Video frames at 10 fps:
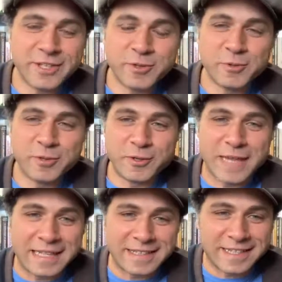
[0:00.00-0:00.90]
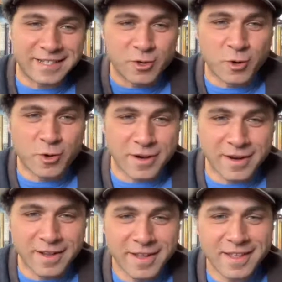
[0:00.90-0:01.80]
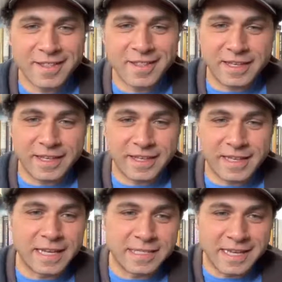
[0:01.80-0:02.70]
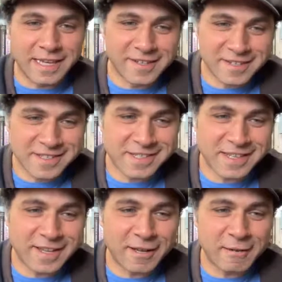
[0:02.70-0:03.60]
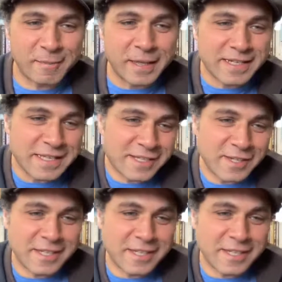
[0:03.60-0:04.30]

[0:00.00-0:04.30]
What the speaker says: You can't ignore the naysayers, because it's